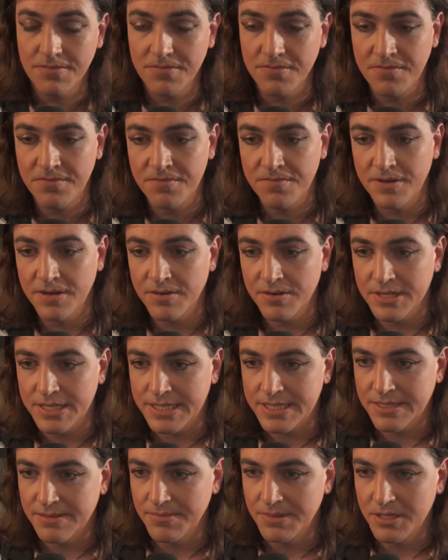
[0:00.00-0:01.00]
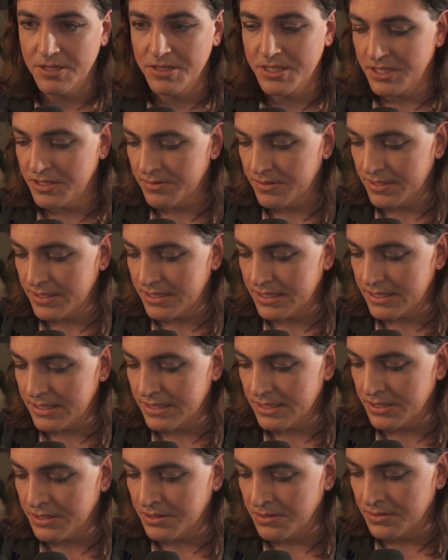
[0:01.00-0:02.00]
very similar to it.
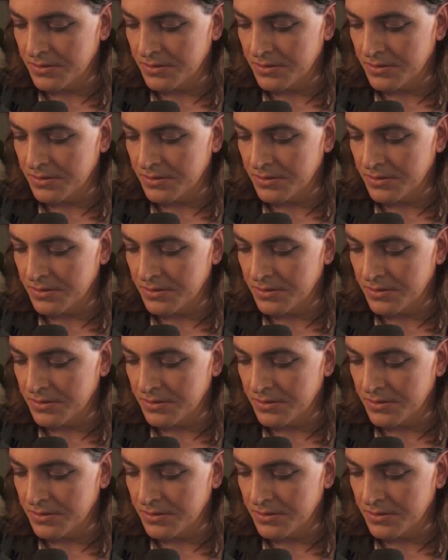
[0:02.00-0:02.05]
So